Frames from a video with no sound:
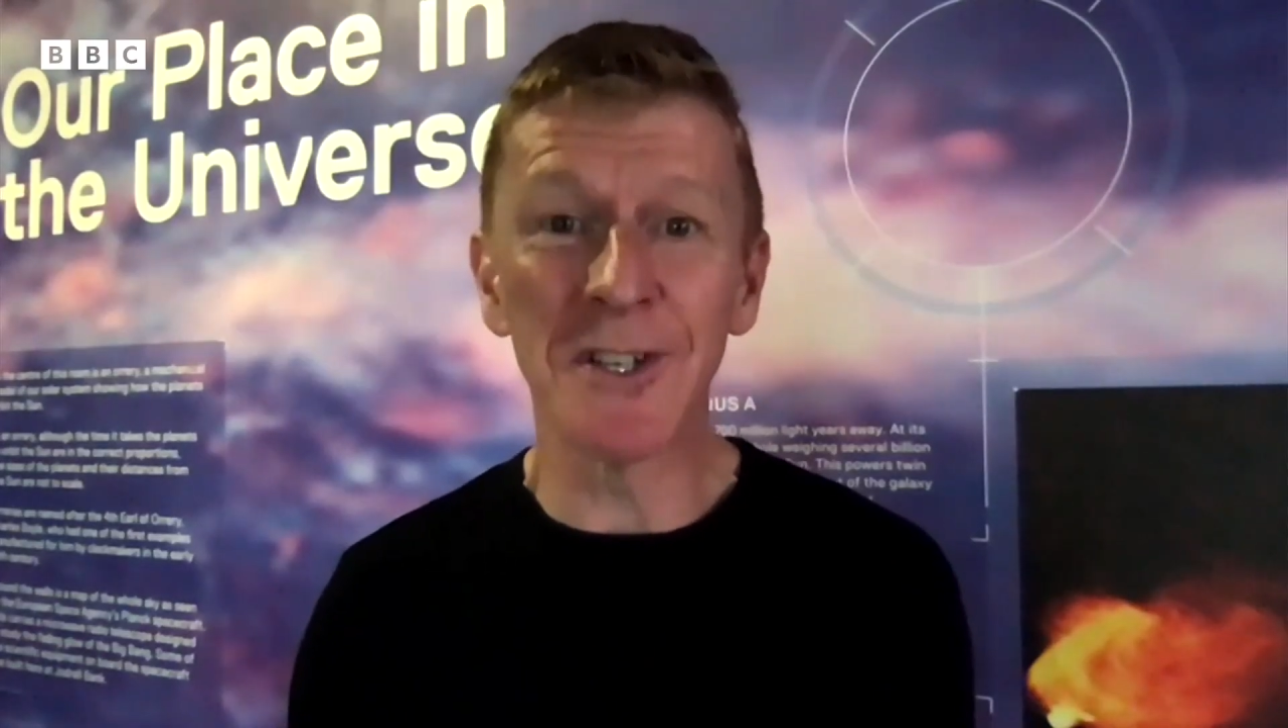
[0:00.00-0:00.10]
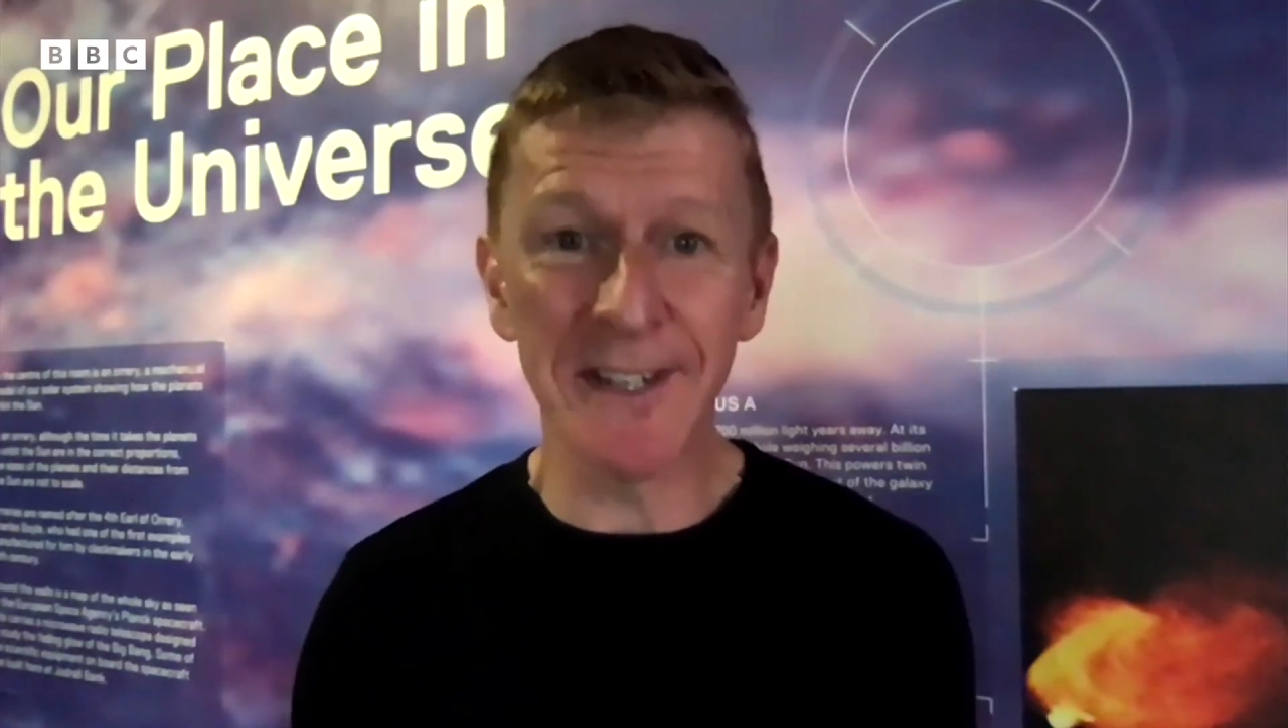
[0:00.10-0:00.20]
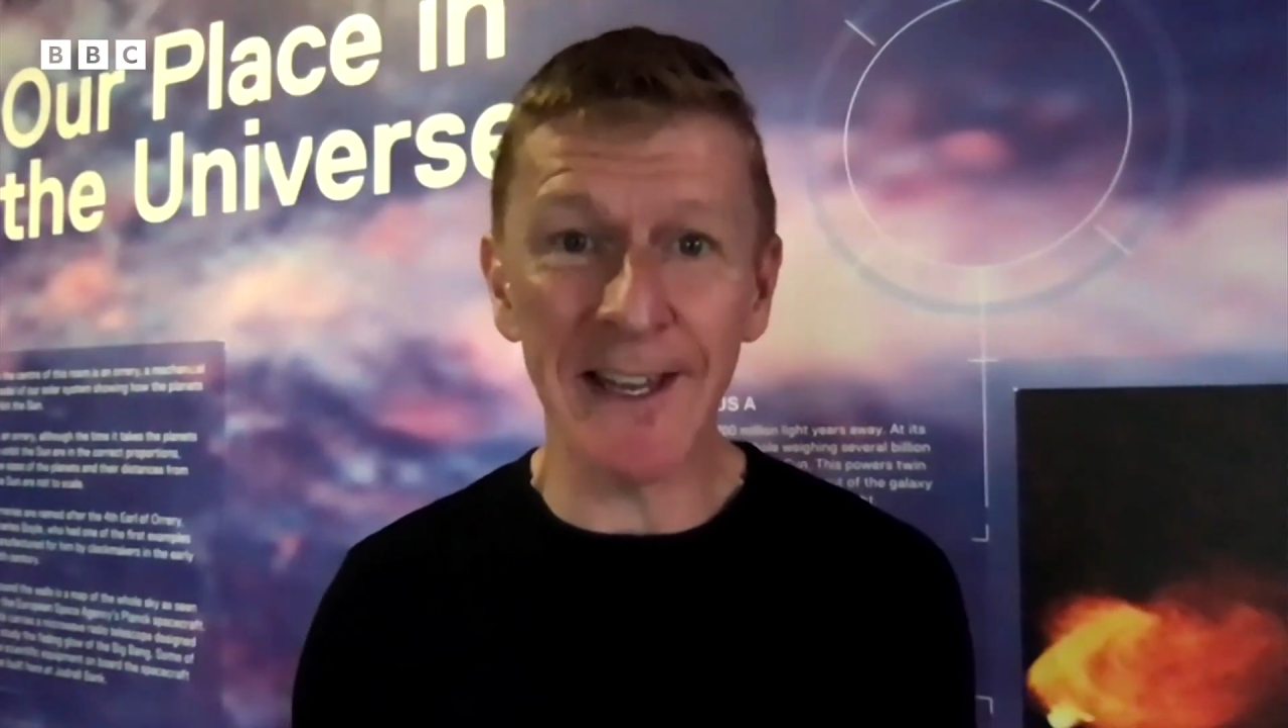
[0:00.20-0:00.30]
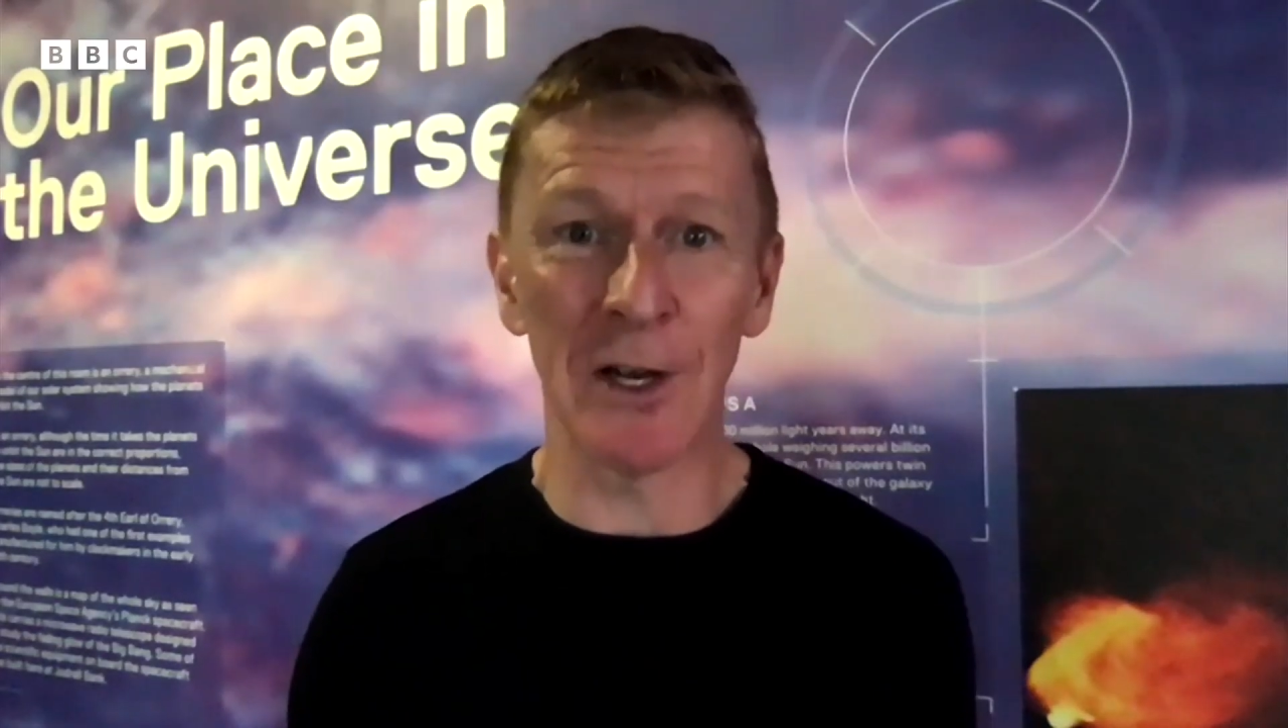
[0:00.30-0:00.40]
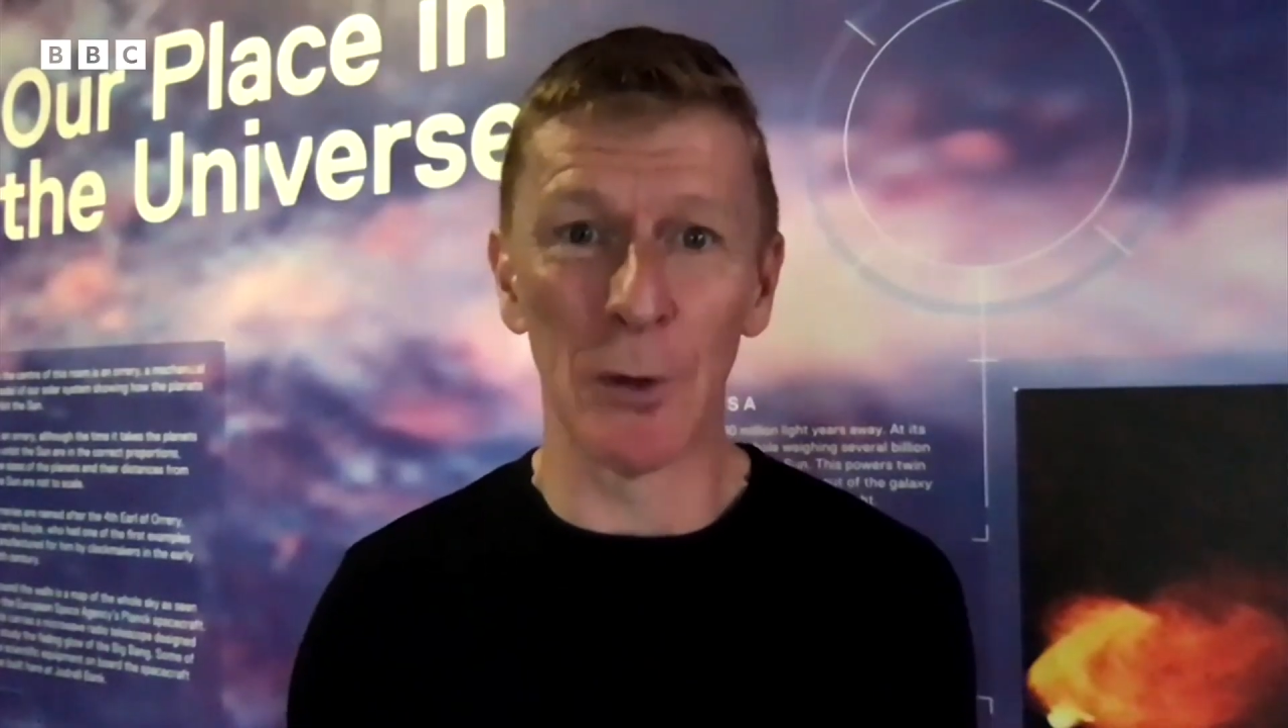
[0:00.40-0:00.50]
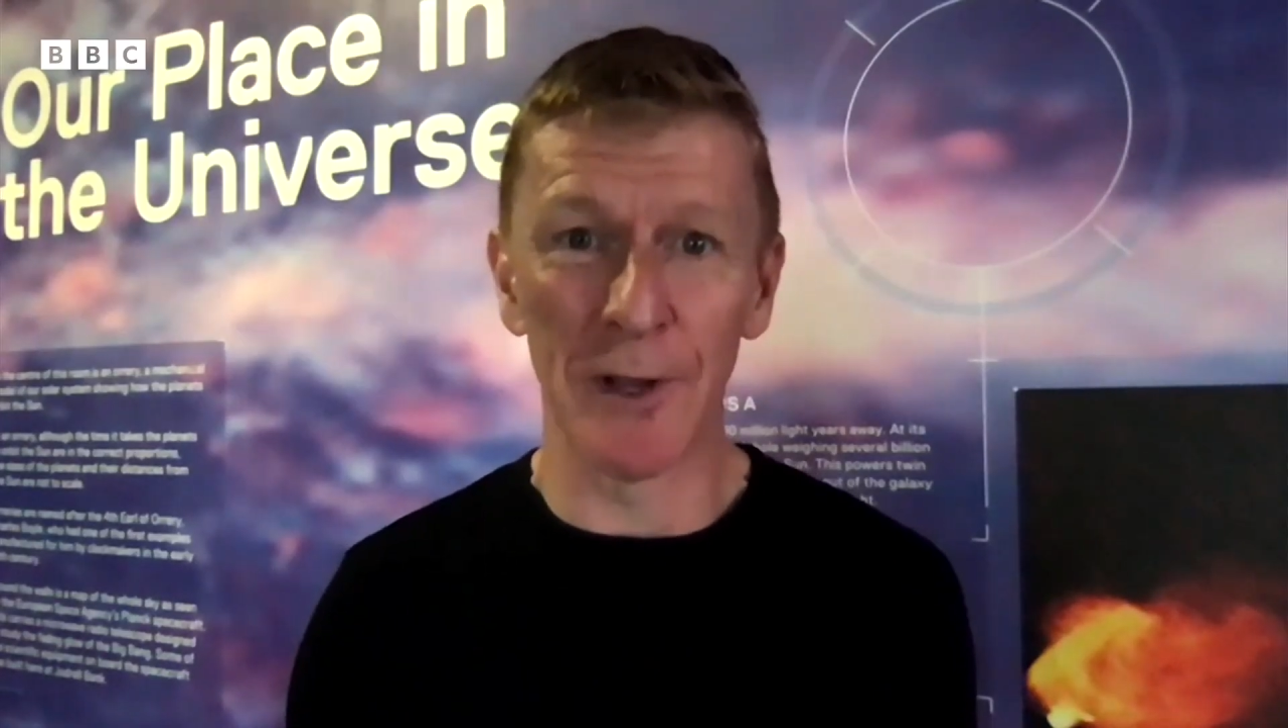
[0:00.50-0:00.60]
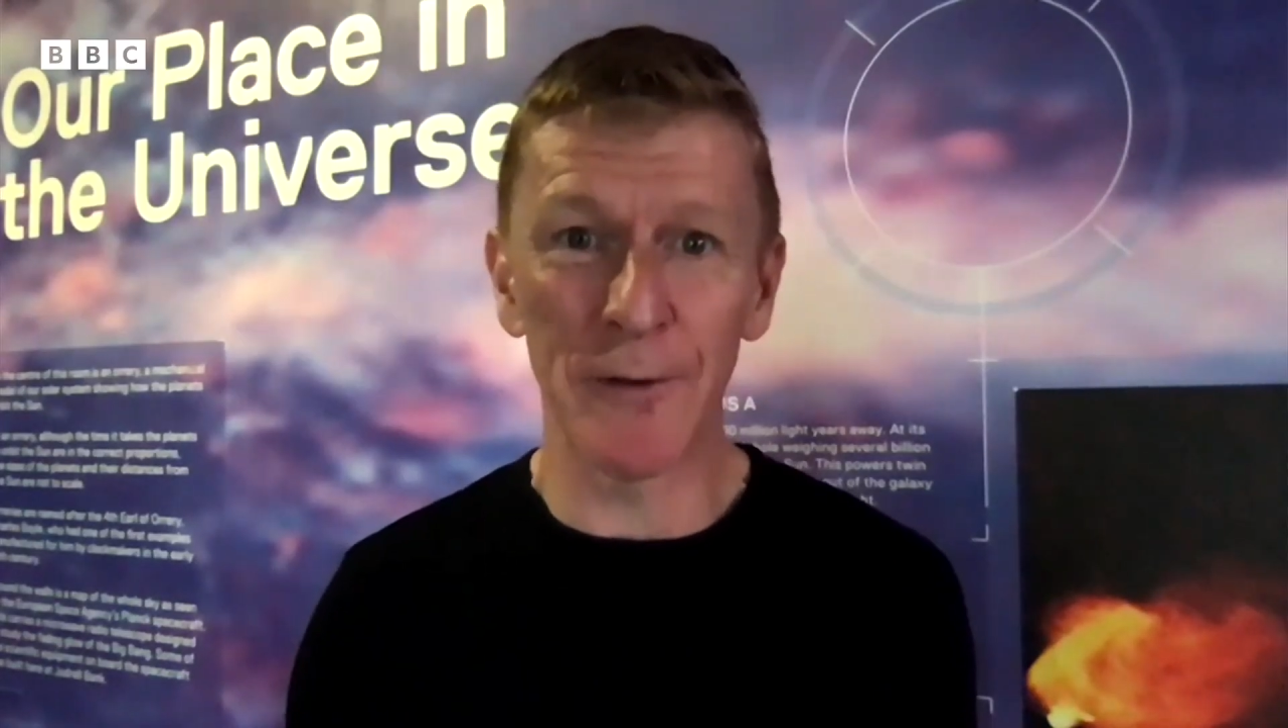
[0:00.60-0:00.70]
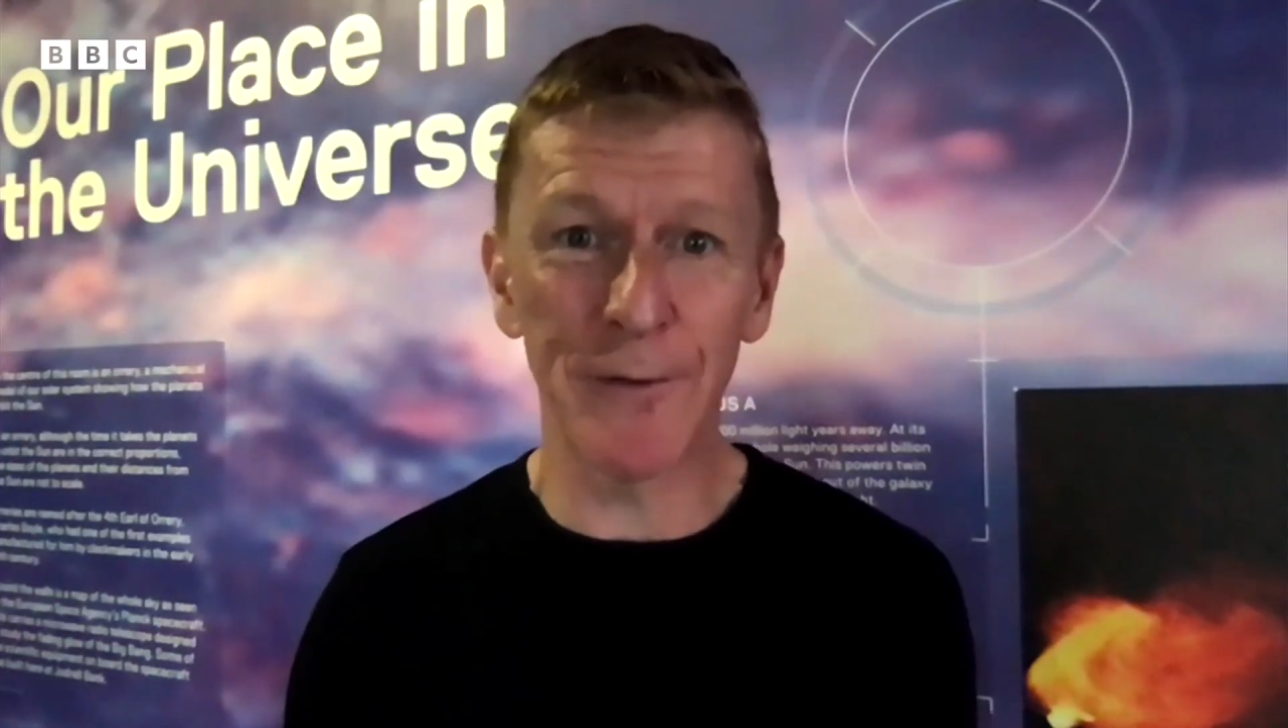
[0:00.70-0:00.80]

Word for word: deal with